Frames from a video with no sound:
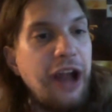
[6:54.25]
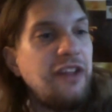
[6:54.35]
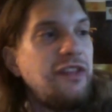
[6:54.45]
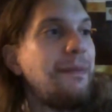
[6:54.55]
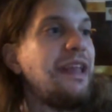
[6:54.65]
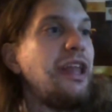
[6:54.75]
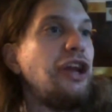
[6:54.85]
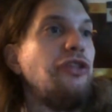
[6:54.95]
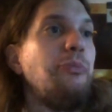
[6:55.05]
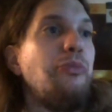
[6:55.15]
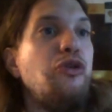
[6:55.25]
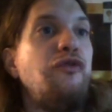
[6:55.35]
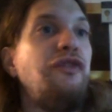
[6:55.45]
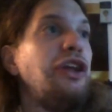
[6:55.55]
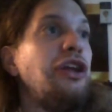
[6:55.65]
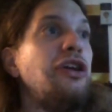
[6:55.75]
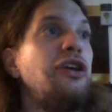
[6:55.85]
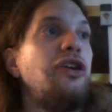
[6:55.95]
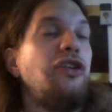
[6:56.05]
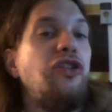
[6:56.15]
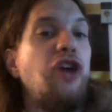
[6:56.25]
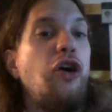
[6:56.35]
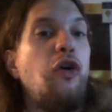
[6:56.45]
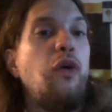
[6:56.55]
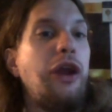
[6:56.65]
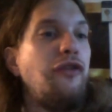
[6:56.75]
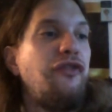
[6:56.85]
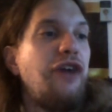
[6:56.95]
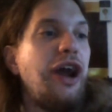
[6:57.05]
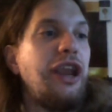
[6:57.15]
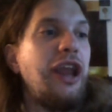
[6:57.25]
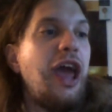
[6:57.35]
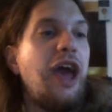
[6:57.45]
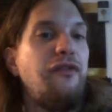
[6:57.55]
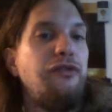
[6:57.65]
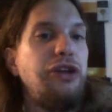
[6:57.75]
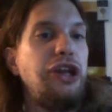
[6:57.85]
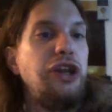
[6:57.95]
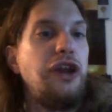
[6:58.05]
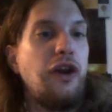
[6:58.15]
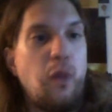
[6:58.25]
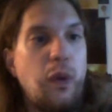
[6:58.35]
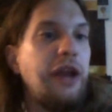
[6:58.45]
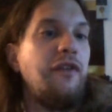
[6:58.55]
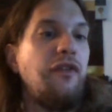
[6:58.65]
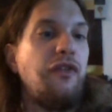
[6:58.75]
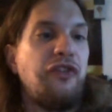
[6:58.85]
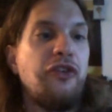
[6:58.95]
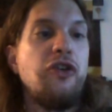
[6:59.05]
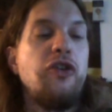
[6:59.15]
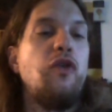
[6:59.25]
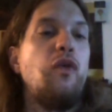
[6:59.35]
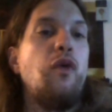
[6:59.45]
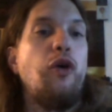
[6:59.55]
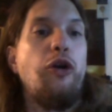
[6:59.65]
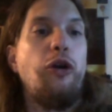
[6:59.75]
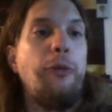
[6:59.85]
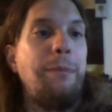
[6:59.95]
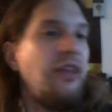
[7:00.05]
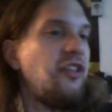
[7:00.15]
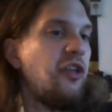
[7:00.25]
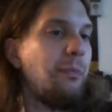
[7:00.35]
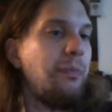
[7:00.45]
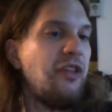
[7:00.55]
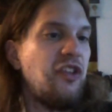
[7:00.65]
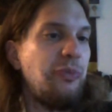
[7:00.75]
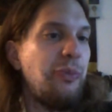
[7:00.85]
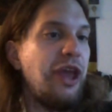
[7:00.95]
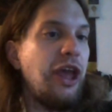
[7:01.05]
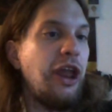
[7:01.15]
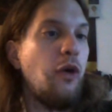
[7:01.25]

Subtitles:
at the beginning of the movie go and find every acquaintance or businessman